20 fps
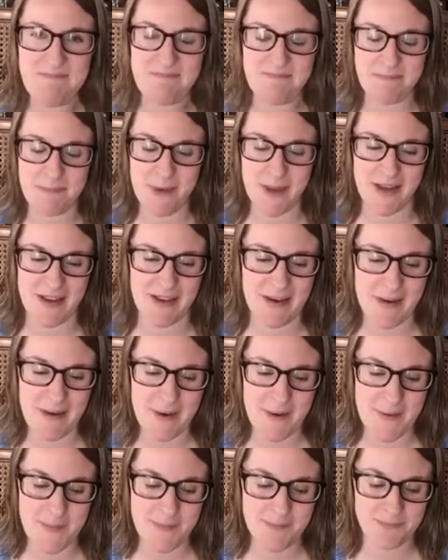But
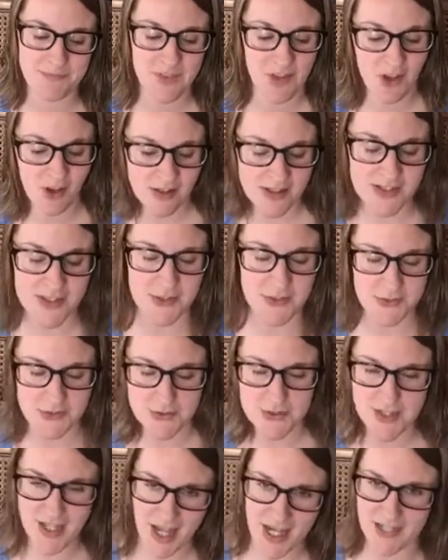also
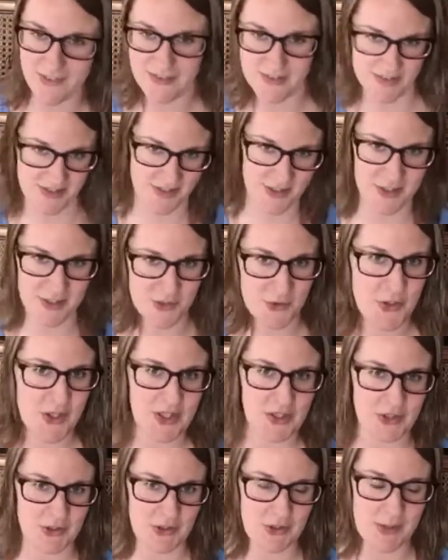kind of a
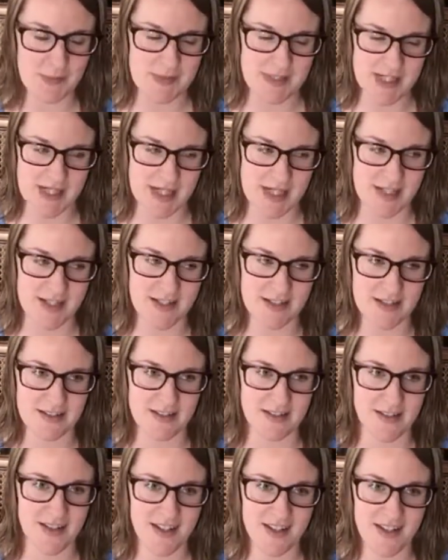quick little update,
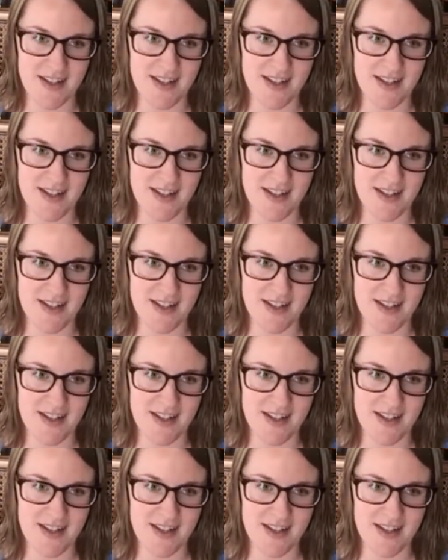and